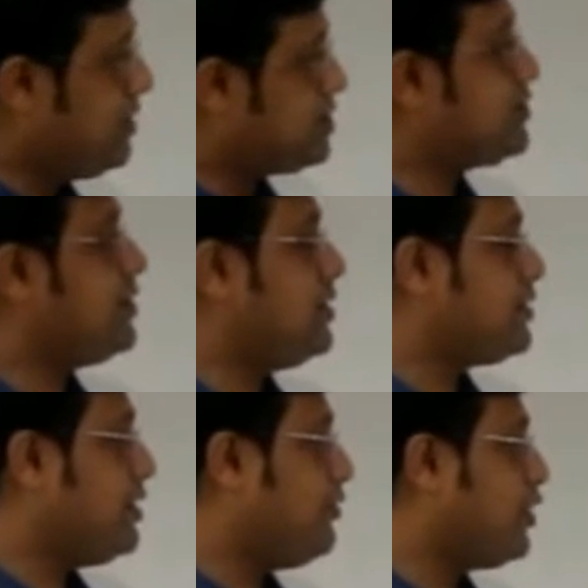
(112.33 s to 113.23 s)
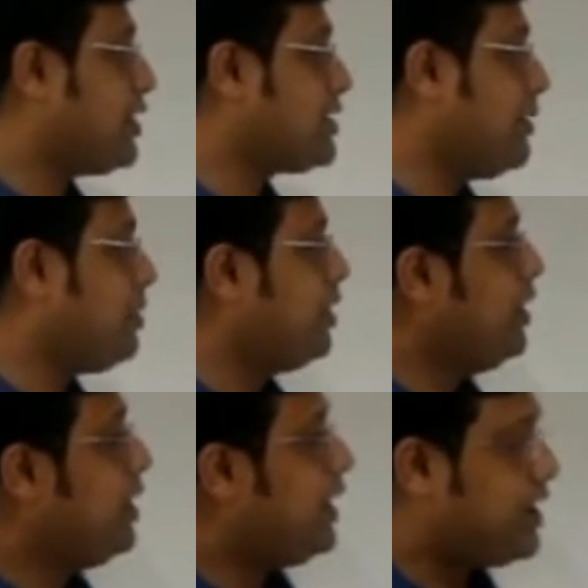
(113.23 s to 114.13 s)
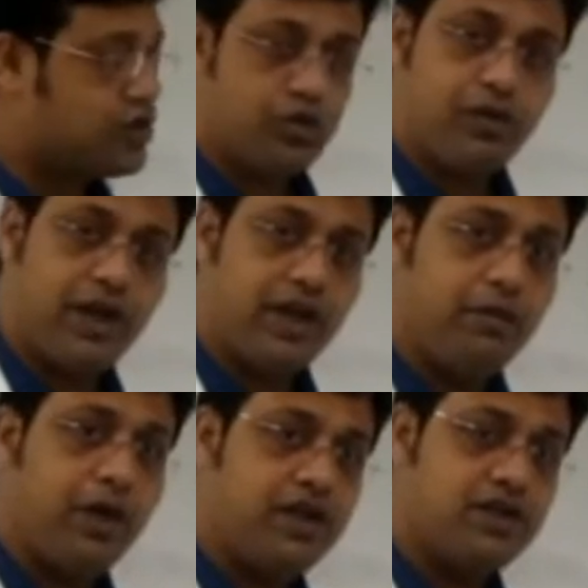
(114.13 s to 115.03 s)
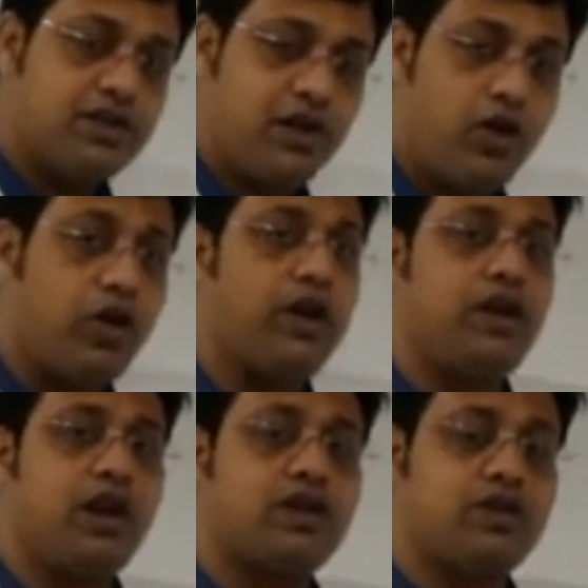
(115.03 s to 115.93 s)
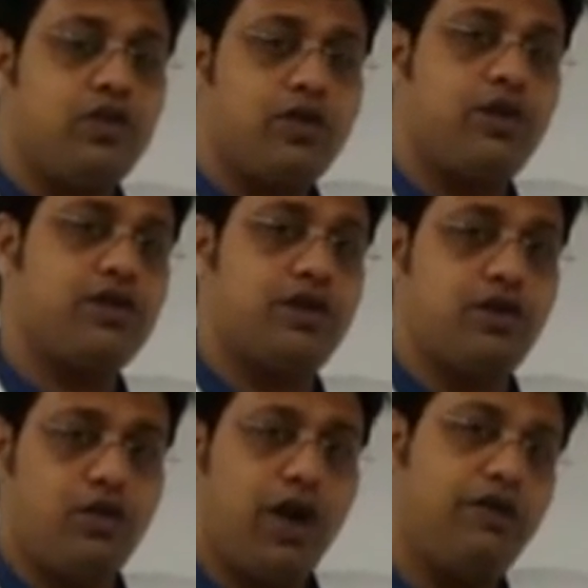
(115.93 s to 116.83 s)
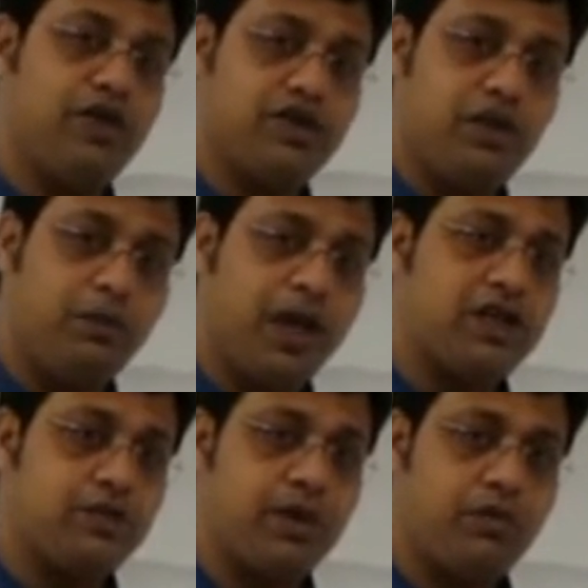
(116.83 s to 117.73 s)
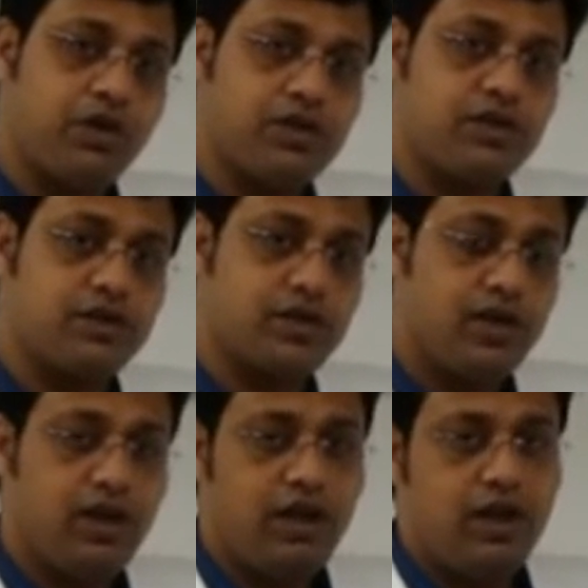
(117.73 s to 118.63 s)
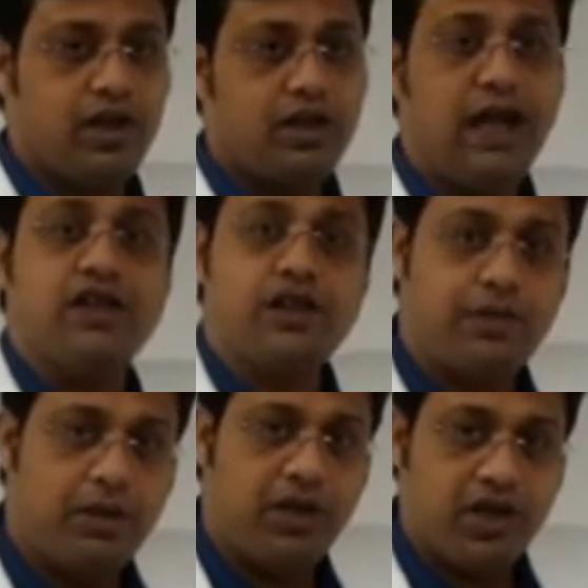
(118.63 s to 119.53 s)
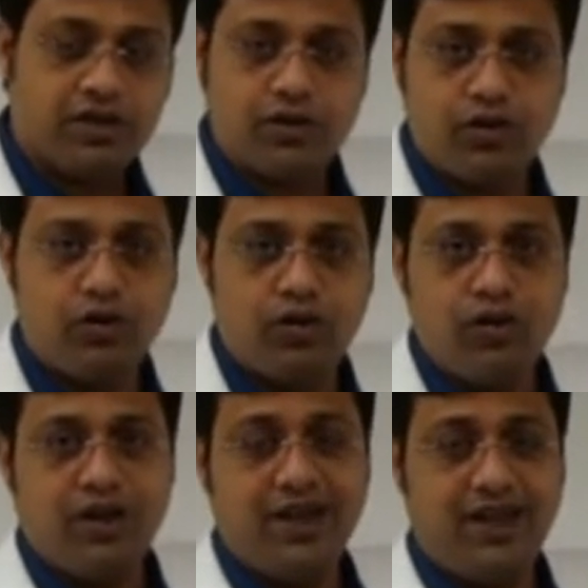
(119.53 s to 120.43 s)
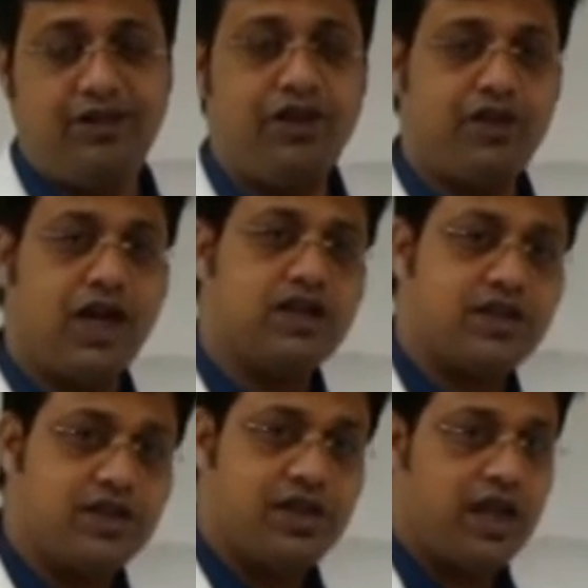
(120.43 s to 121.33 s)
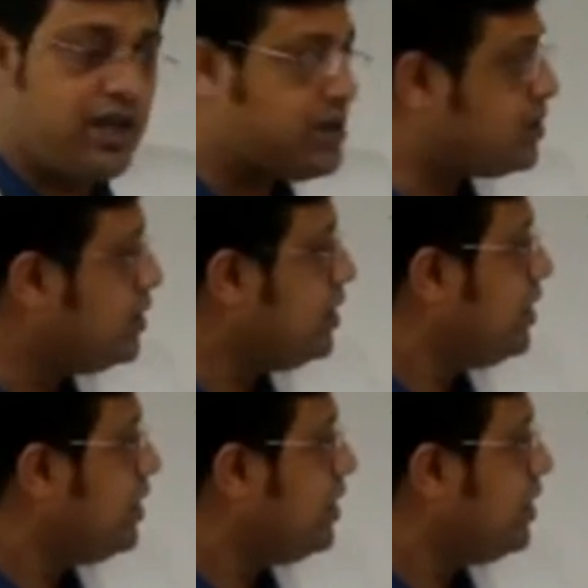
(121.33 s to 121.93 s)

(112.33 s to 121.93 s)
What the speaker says: that's, for example, ISO 20K might just auditor ask you a question, do you have incident management process? The answer may be yes or no. Even if the answer is yes,